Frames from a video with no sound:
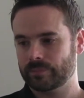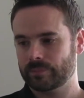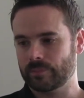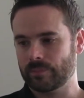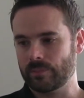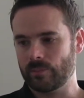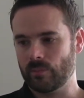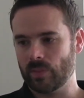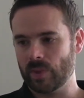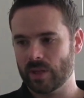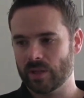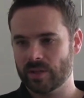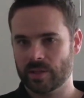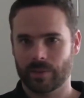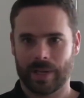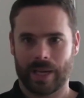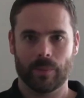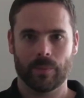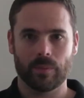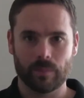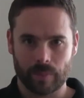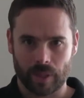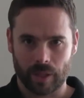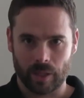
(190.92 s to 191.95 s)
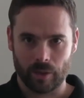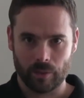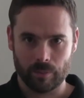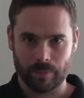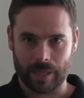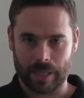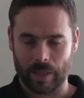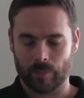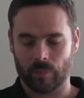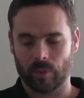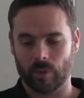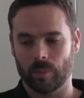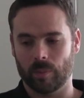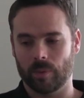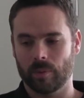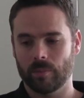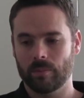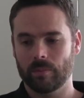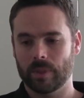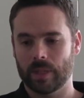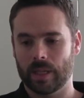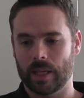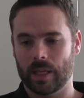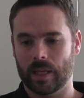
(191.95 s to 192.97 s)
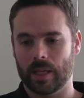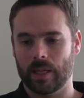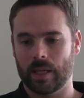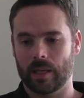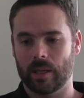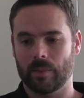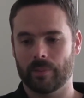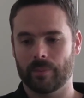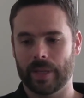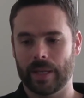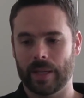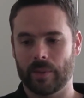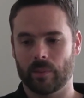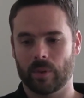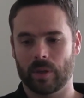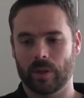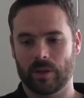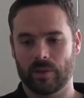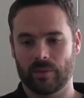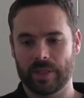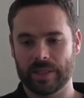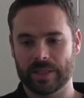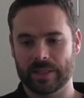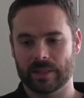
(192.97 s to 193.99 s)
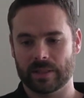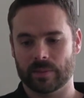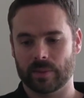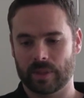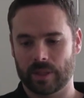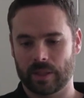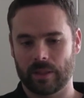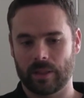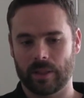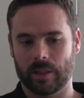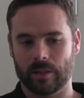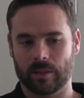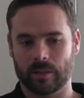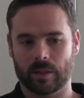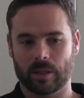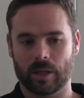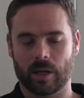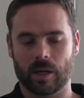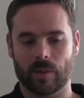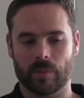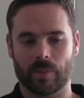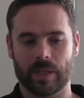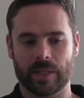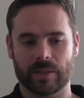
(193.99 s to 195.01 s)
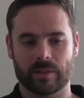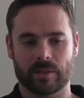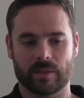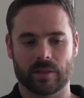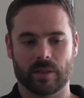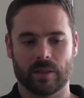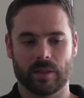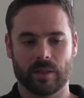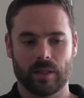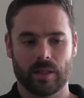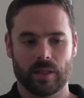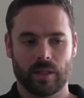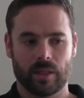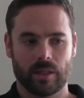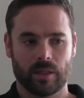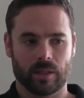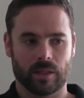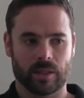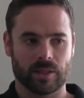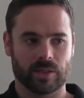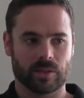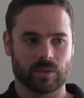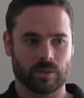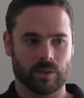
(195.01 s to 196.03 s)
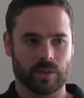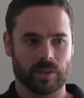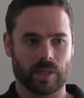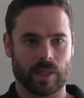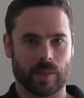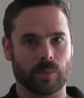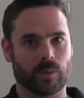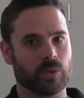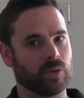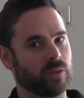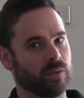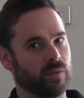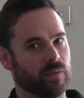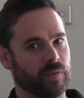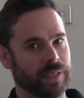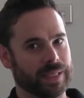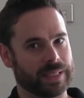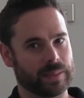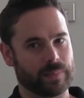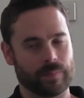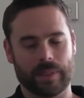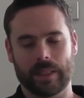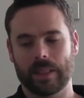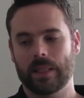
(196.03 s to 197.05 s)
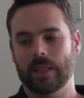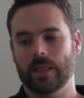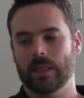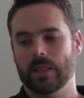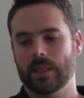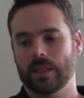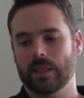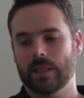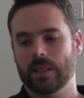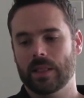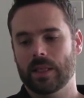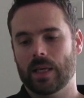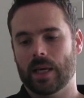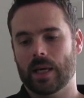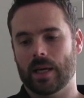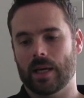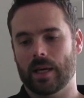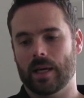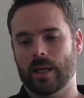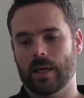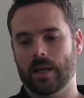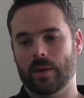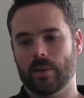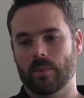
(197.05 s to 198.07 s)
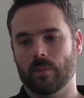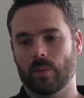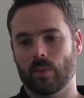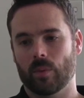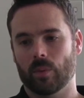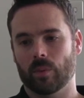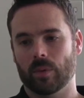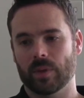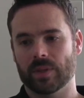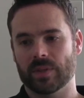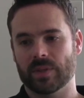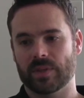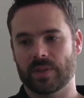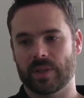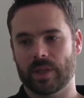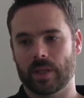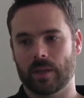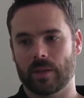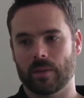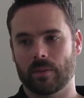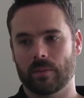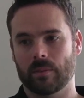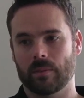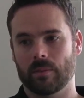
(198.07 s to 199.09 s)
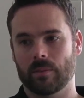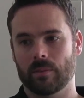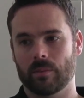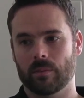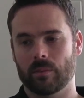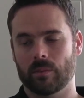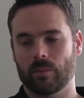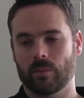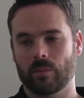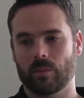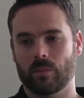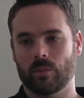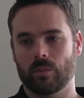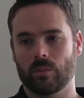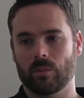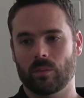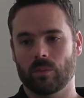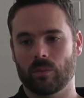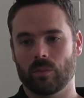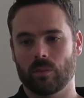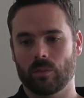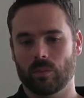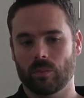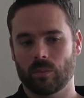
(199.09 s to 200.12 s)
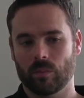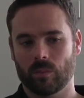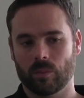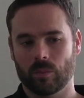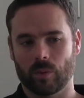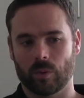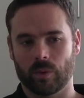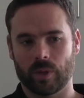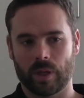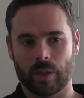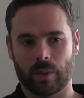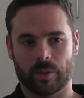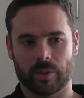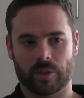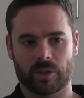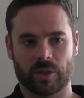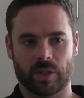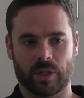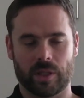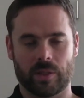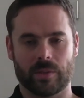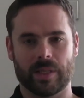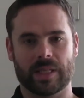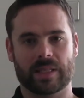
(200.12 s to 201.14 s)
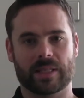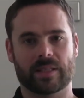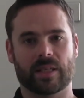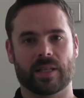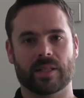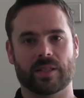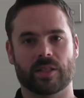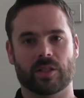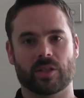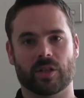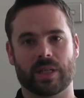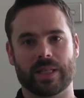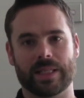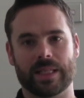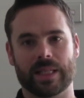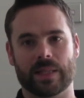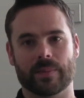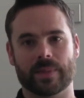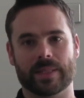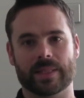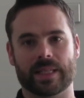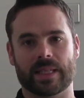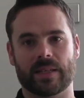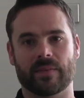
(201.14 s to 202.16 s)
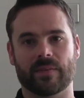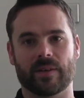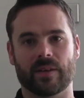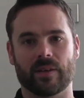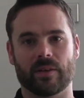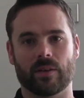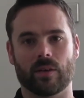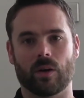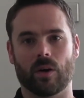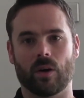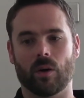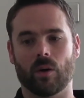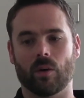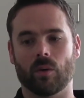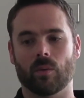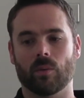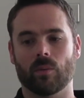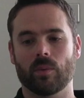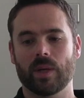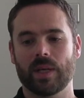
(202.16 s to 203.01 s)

So I have my own back problem, and one of the reasons why the chiropractor that I saw at the time couldn't fix me was that although I was trying to do exercise to try and dig myself out of the hole,